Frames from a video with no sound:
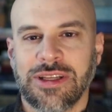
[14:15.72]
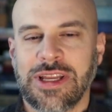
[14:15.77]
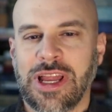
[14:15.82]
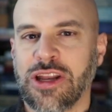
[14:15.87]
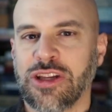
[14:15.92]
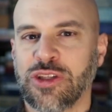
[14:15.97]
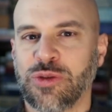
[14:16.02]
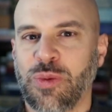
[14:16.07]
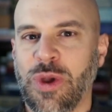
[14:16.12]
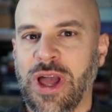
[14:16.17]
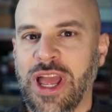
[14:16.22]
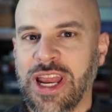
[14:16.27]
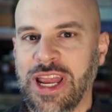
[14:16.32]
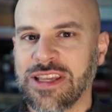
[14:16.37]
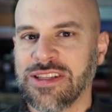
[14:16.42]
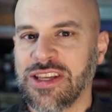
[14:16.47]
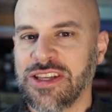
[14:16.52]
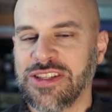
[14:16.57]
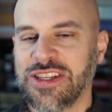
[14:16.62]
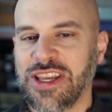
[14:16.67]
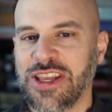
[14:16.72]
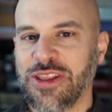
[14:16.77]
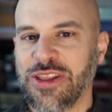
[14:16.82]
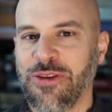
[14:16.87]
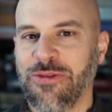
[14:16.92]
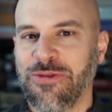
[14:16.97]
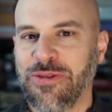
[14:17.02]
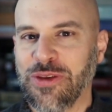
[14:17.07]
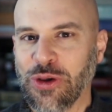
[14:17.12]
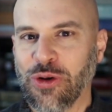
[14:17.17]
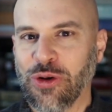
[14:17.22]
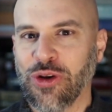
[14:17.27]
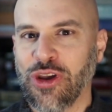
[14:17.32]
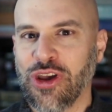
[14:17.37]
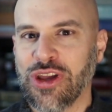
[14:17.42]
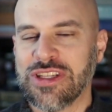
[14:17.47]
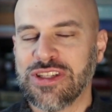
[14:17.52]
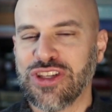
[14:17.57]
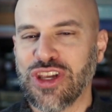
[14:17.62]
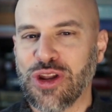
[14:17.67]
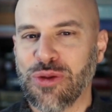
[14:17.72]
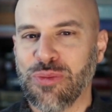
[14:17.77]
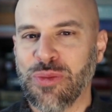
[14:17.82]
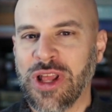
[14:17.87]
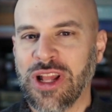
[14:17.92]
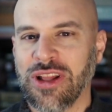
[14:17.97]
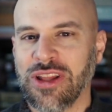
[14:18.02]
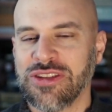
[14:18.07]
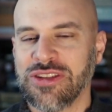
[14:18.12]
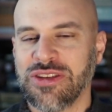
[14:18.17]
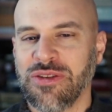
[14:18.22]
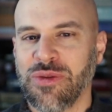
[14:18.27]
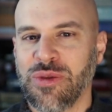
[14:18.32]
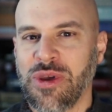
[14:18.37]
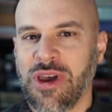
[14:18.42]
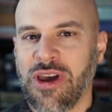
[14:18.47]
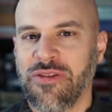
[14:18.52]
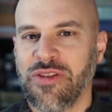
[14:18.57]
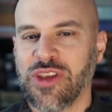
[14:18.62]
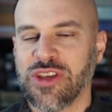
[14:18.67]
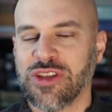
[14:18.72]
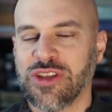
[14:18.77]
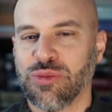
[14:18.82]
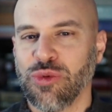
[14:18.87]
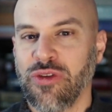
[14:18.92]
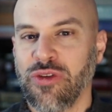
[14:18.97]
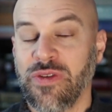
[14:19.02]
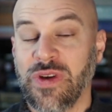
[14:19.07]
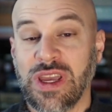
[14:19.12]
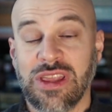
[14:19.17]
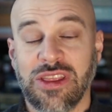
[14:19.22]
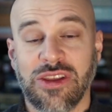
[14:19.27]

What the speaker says: Now, despite, as I said, the feel-good sentimentalism of this movie,